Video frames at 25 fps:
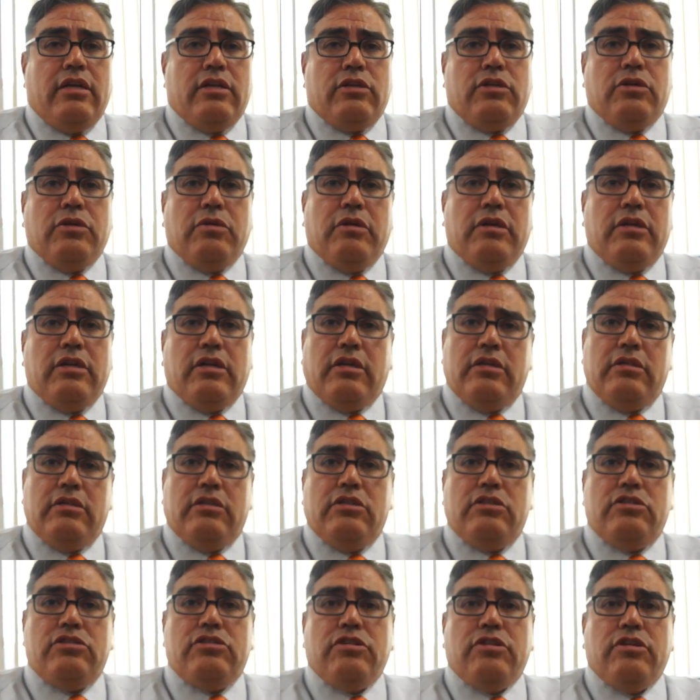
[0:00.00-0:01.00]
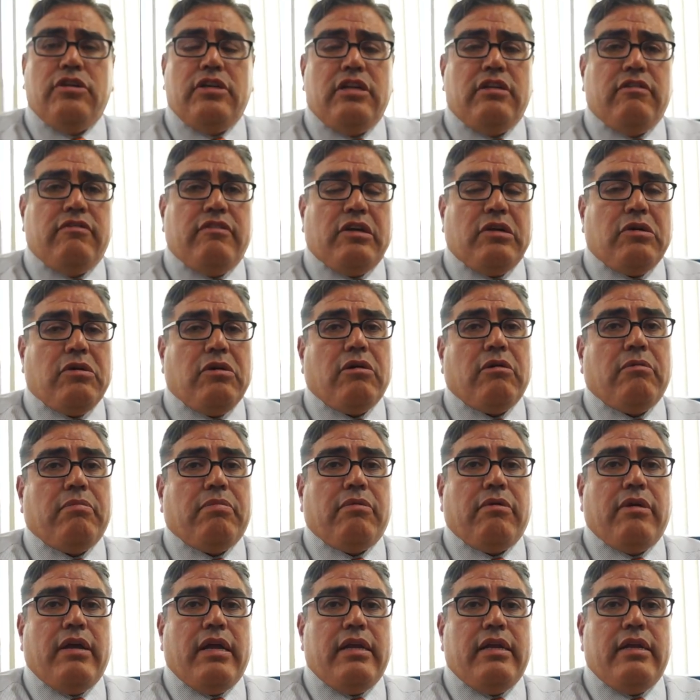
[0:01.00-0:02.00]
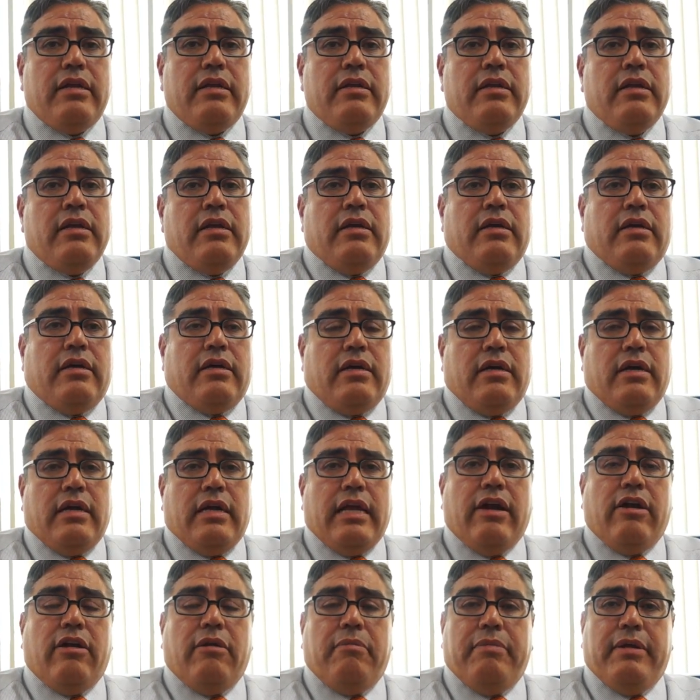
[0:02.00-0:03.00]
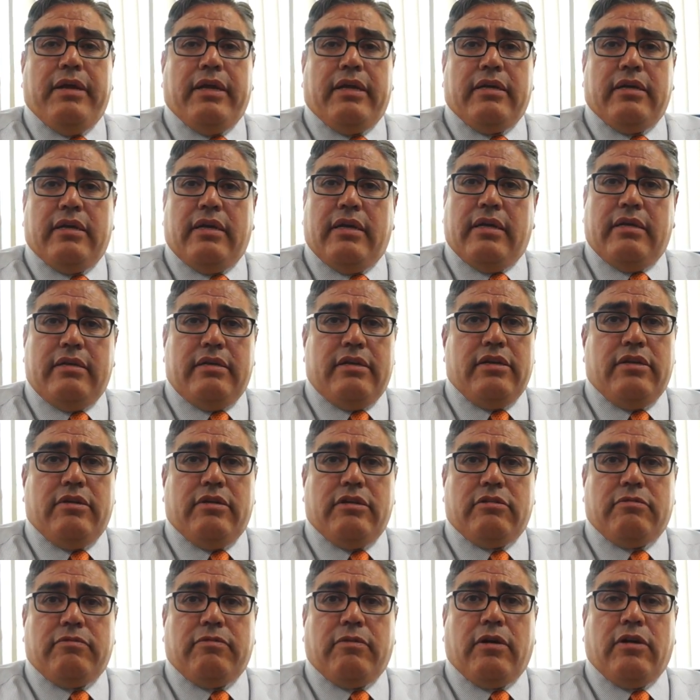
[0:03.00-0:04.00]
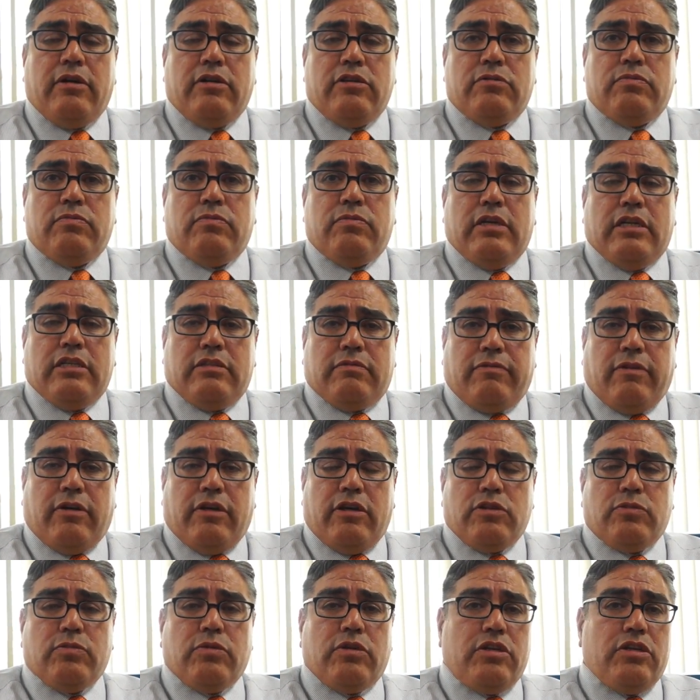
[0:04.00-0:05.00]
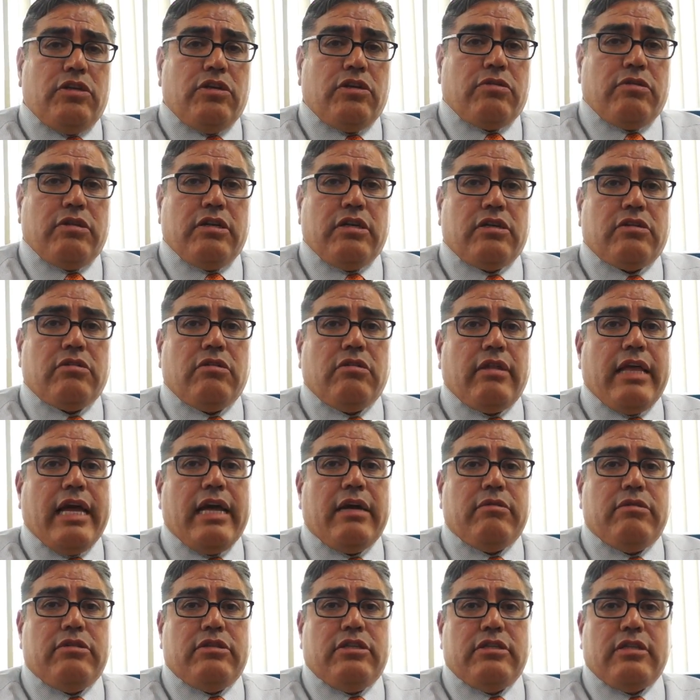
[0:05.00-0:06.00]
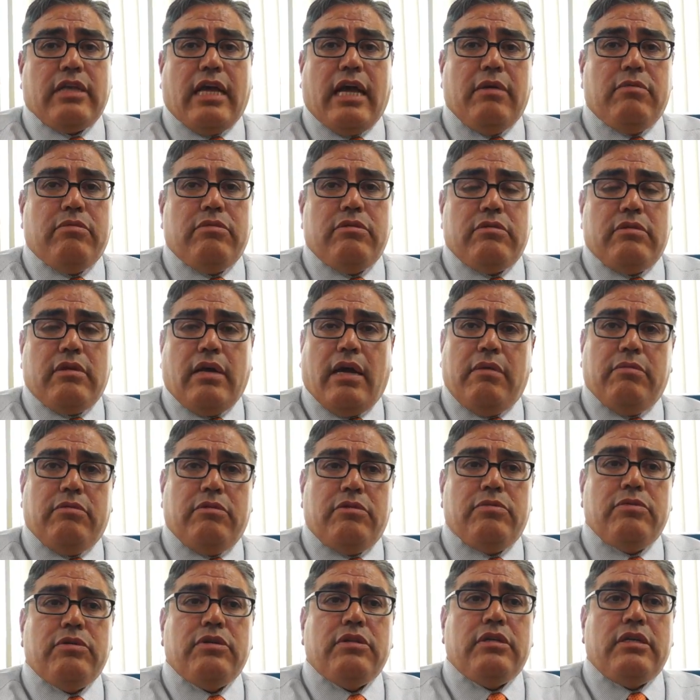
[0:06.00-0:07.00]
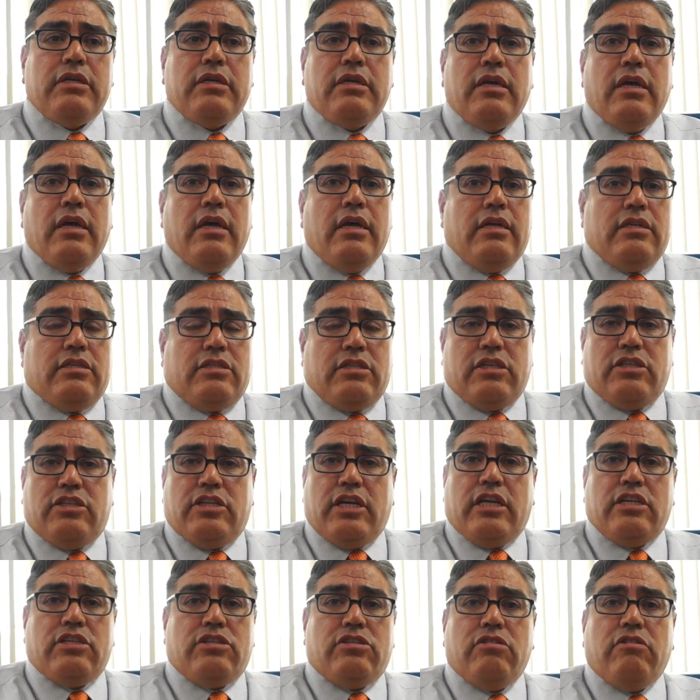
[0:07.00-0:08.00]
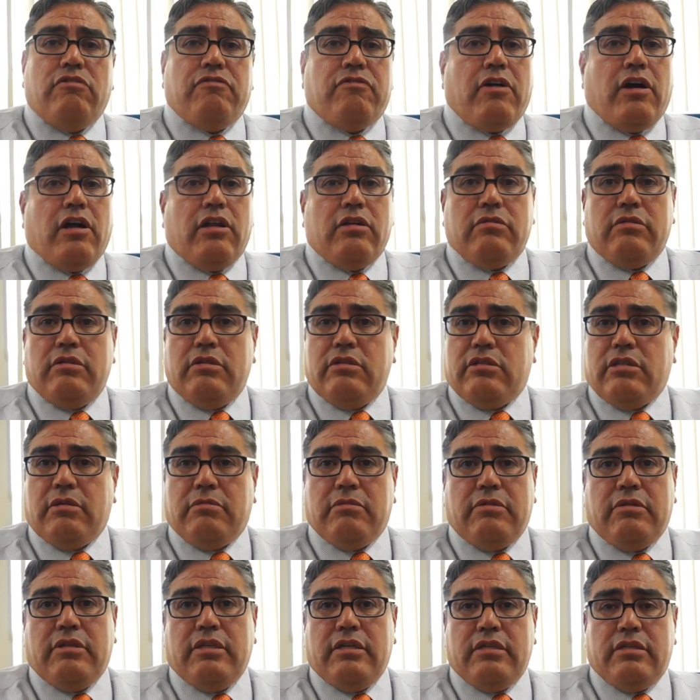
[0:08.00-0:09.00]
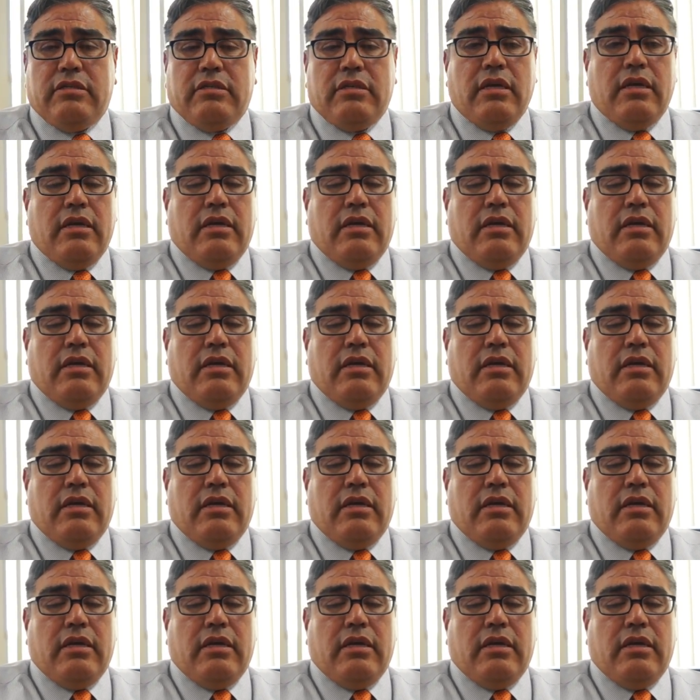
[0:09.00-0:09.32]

going on this journey of incorporating Arabic, as far as one of your critical languages, I would really suggest you following some of these,